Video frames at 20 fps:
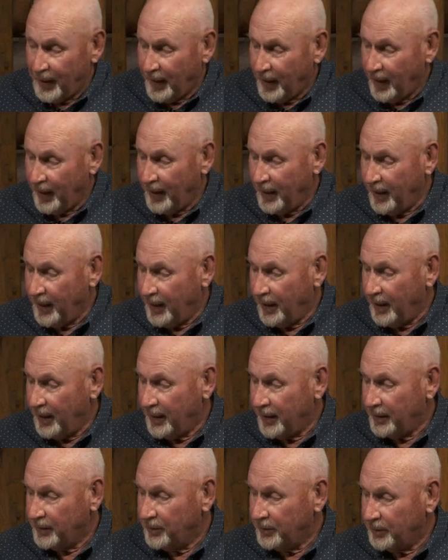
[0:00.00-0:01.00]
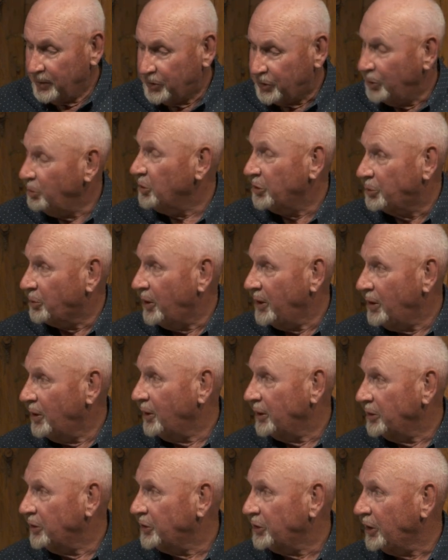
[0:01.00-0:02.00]
and she was right
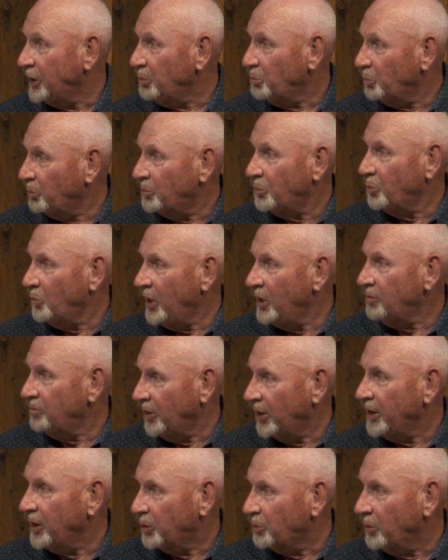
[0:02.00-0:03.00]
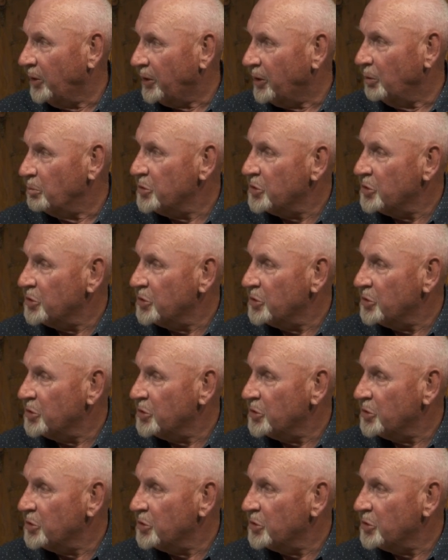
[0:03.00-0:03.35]
on the same wavelength with him.